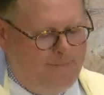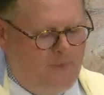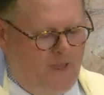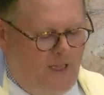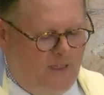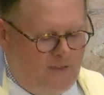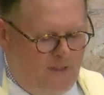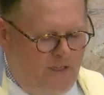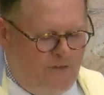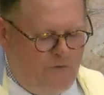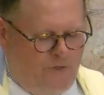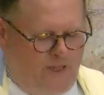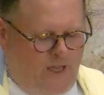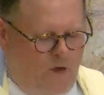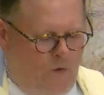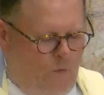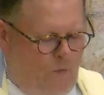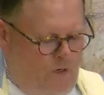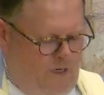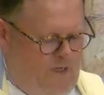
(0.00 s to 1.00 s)
a love
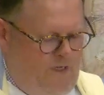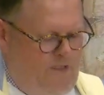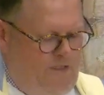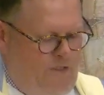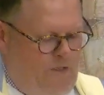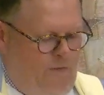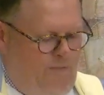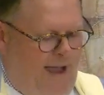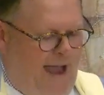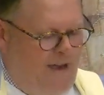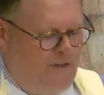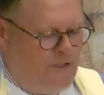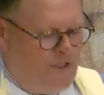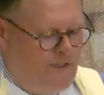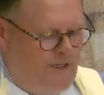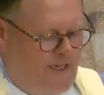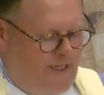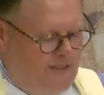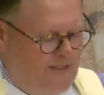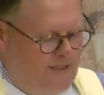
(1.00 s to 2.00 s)
without words or
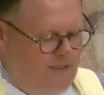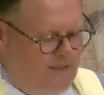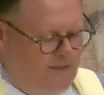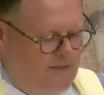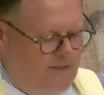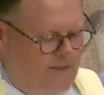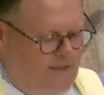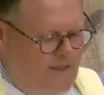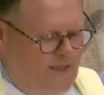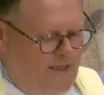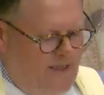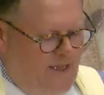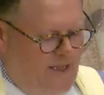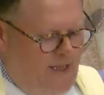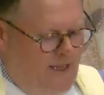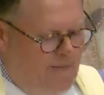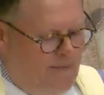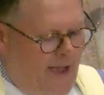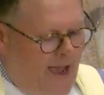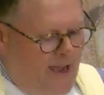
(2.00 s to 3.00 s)
boundaries,
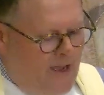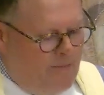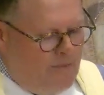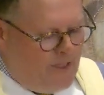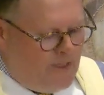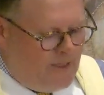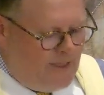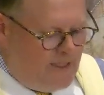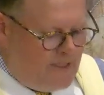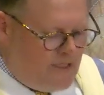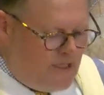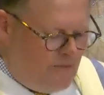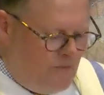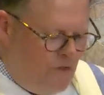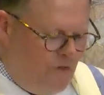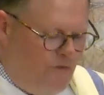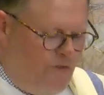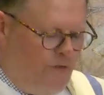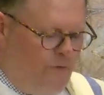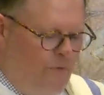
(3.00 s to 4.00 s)
and my ability to
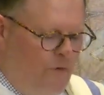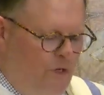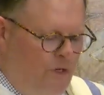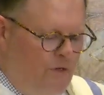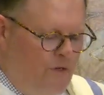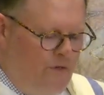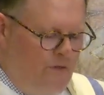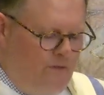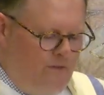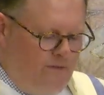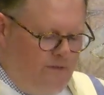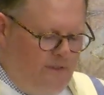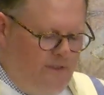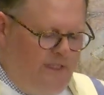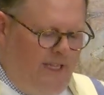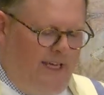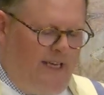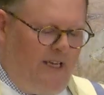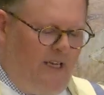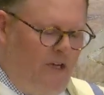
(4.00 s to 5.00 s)
move through
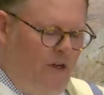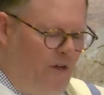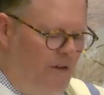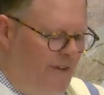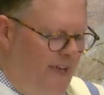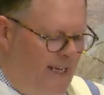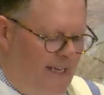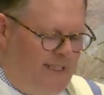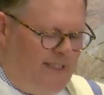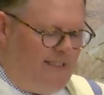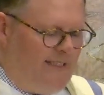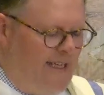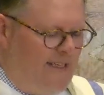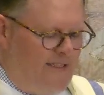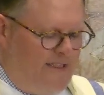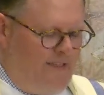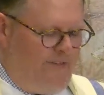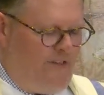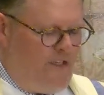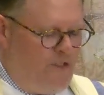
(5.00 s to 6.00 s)
letting go of any
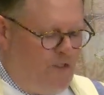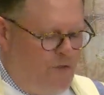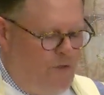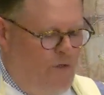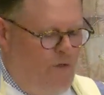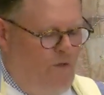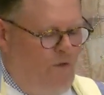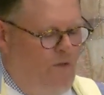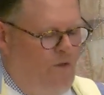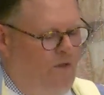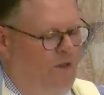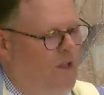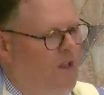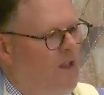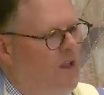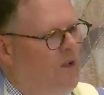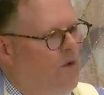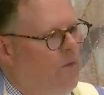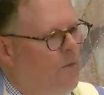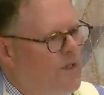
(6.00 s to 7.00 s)
sense of control
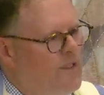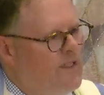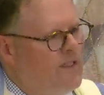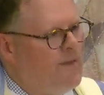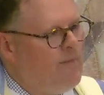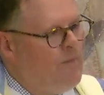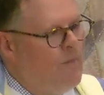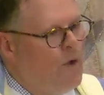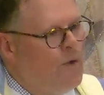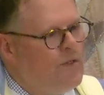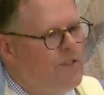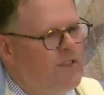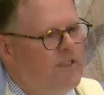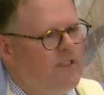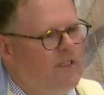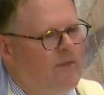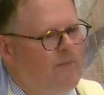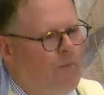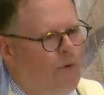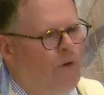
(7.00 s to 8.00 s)
was the
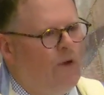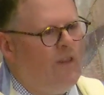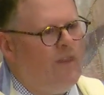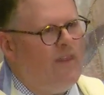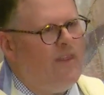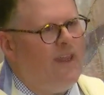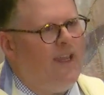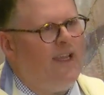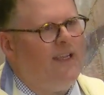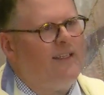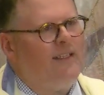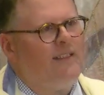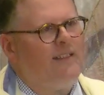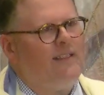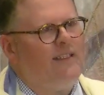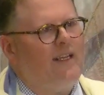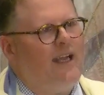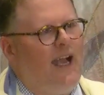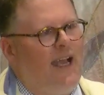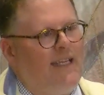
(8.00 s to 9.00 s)
most important
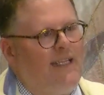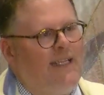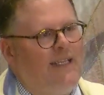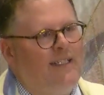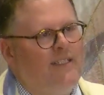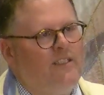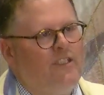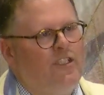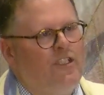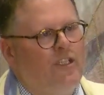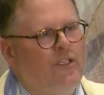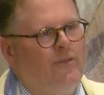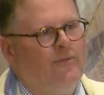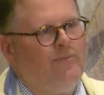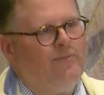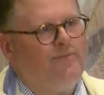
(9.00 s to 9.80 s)
thing I needed to do.